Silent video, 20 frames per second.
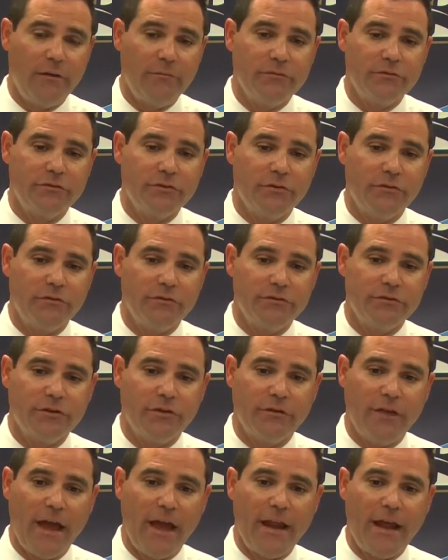
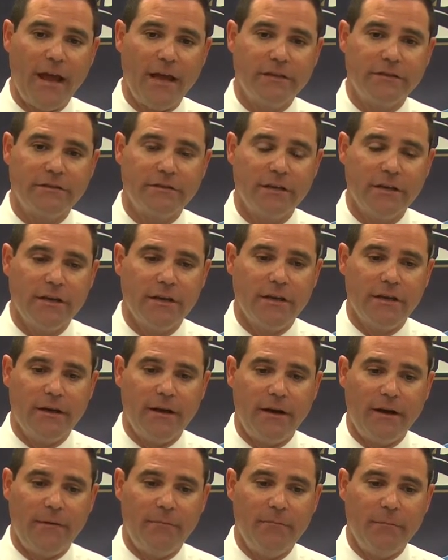so that has
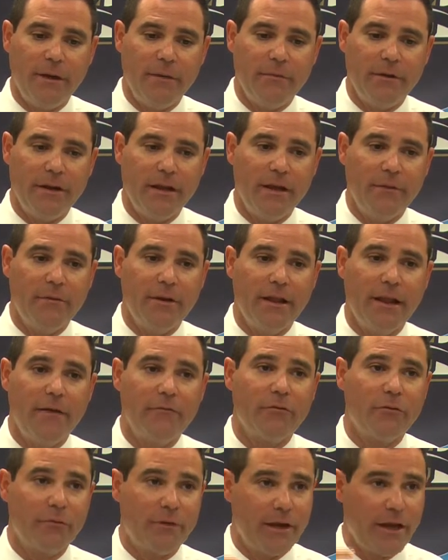maybe inhibited
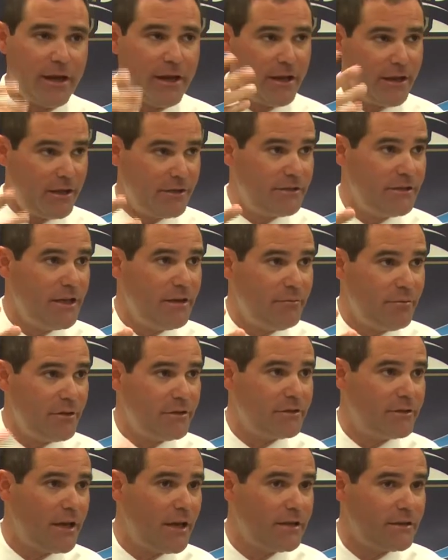him from kicking it as deep
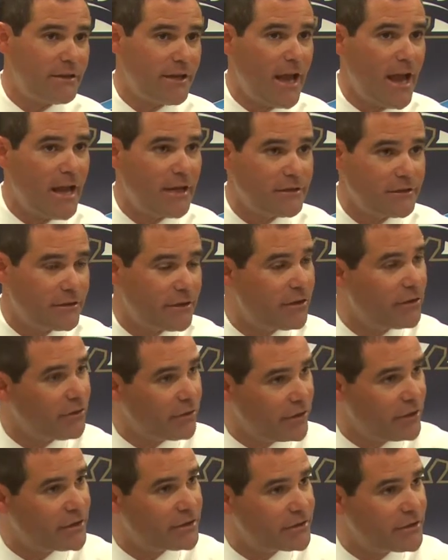as he has
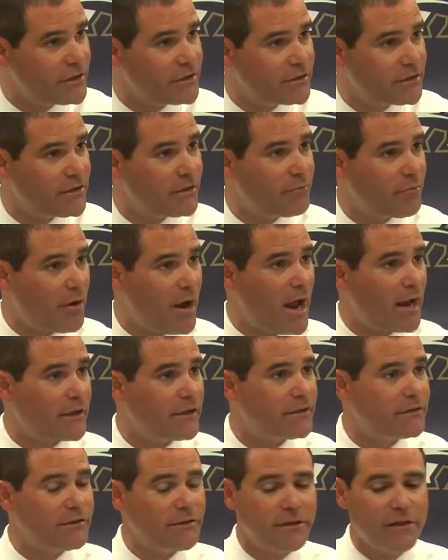early in the season in
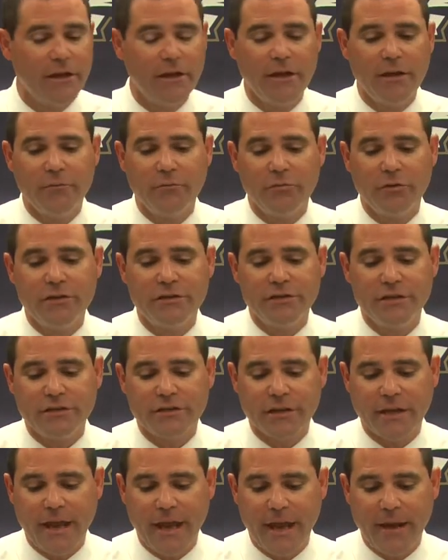practice and
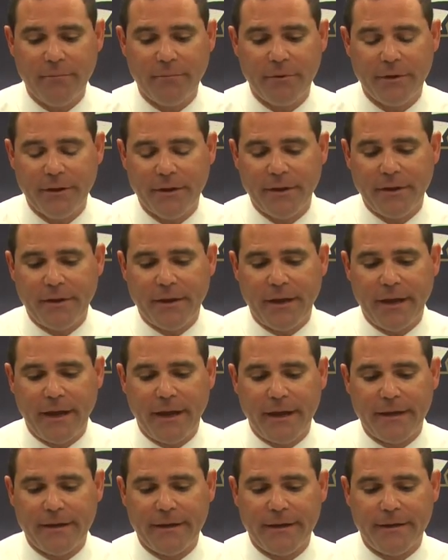preseason camp.
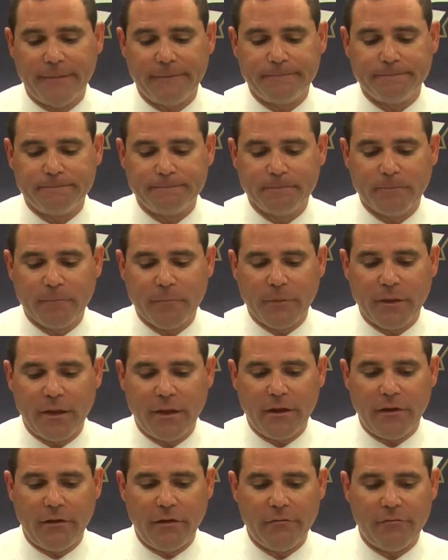And
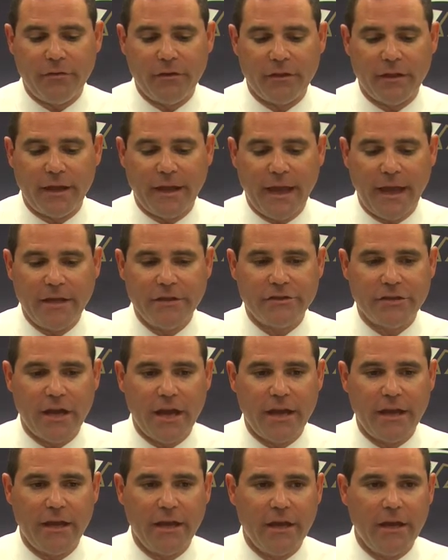you know, I feel like
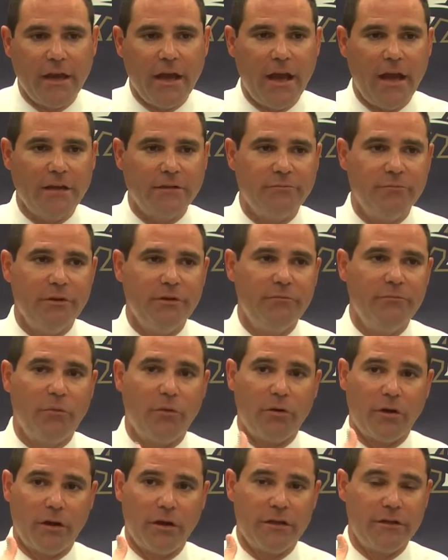AJ has been
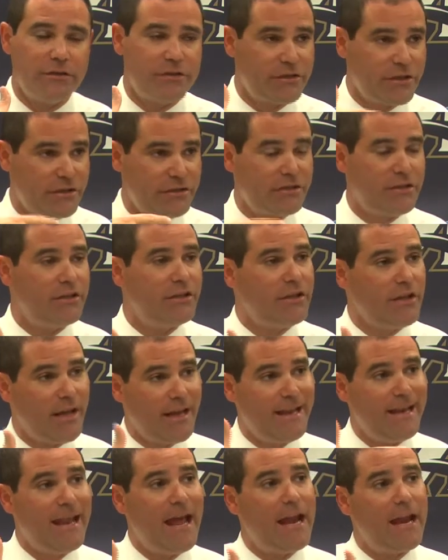more consistent
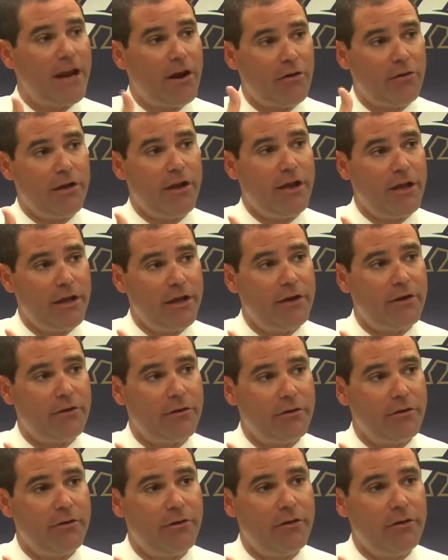in that area
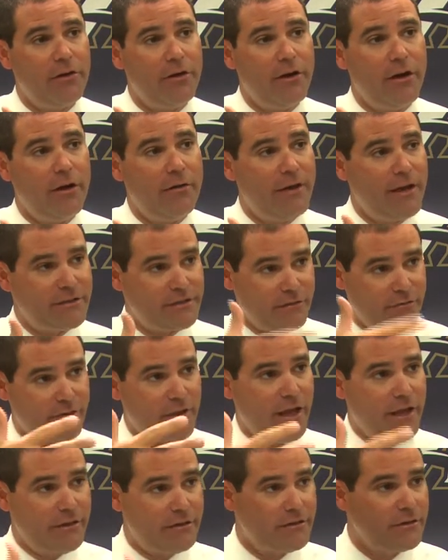here as of
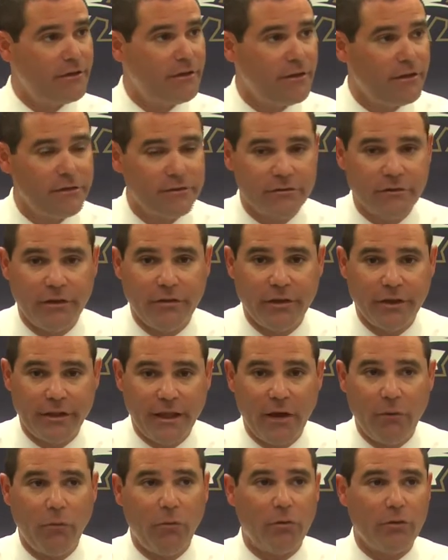late. So I think
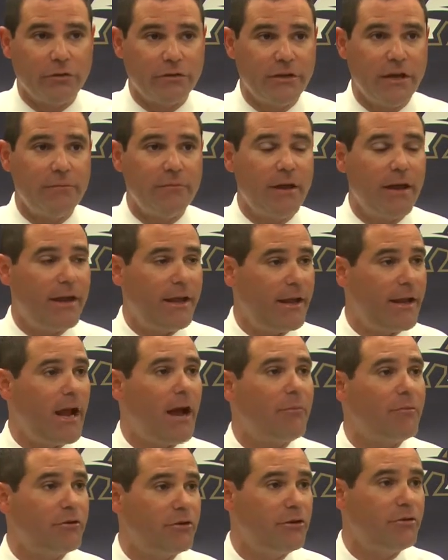that warrants him getting an
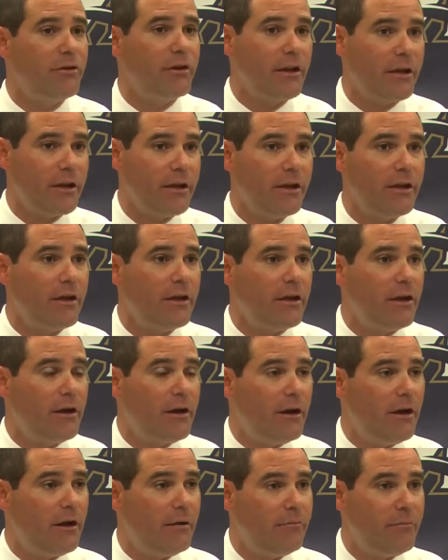opportunity
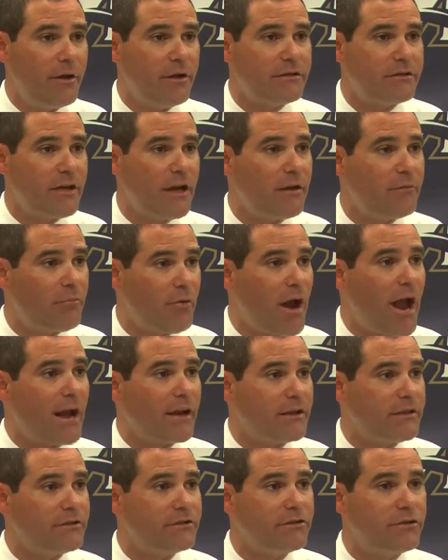based on
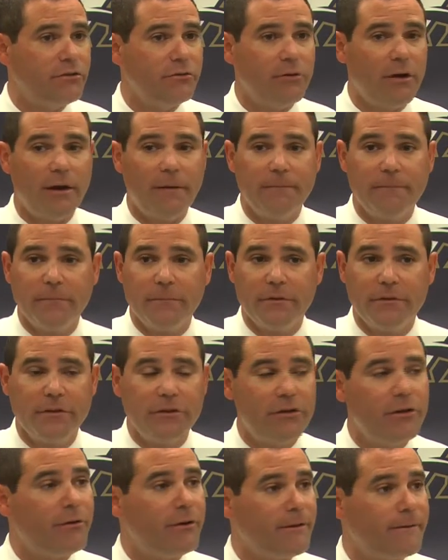practice to
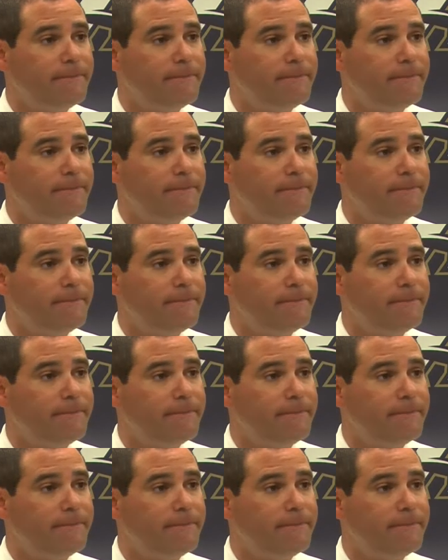do it.